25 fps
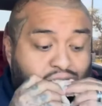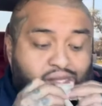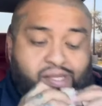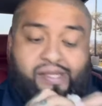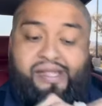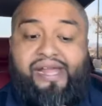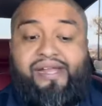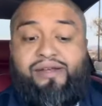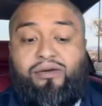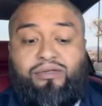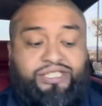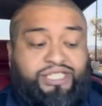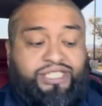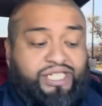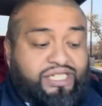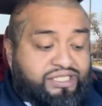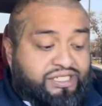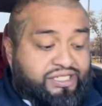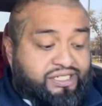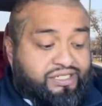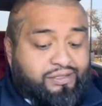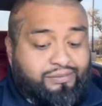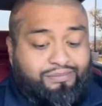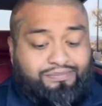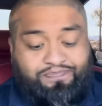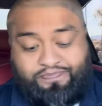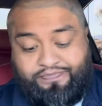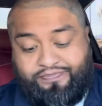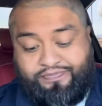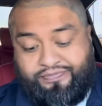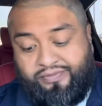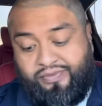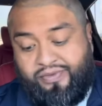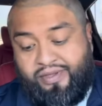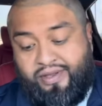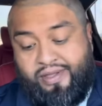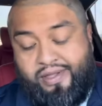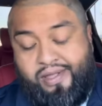Ain't no changing them
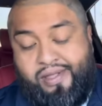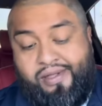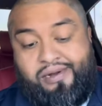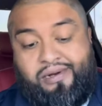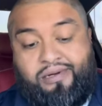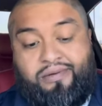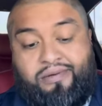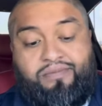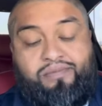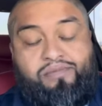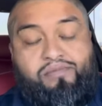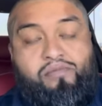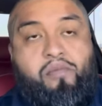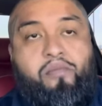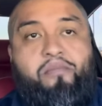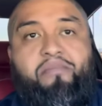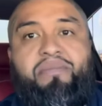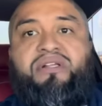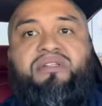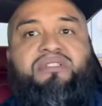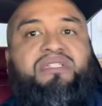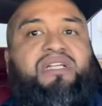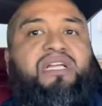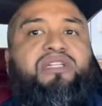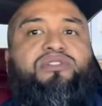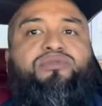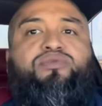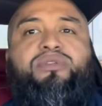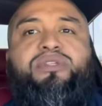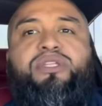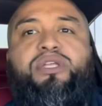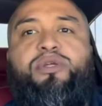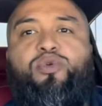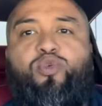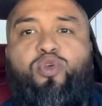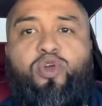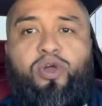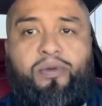because that's what they
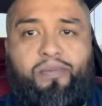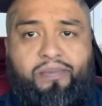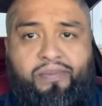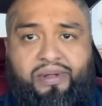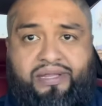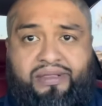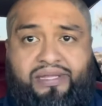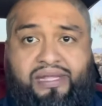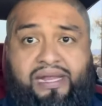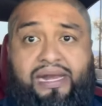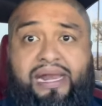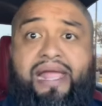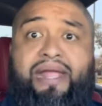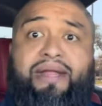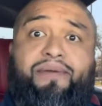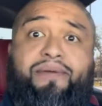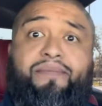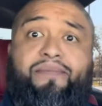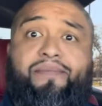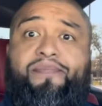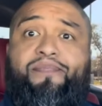grew up and they like.